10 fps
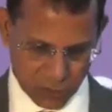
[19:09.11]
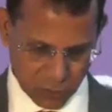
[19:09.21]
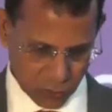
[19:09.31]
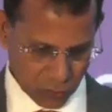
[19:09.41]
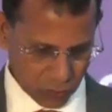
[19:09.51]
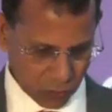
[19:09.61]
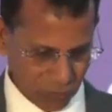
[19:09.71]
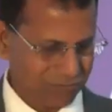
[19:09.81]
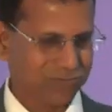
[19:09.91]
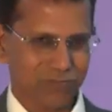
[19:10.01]
So
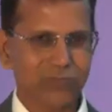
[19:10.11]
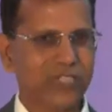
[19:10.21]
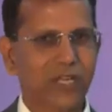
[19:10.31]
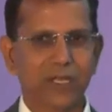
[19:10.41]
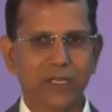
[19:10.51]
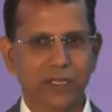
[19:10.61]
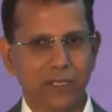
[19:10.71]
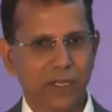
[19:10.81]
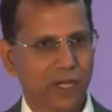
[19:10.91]
nearly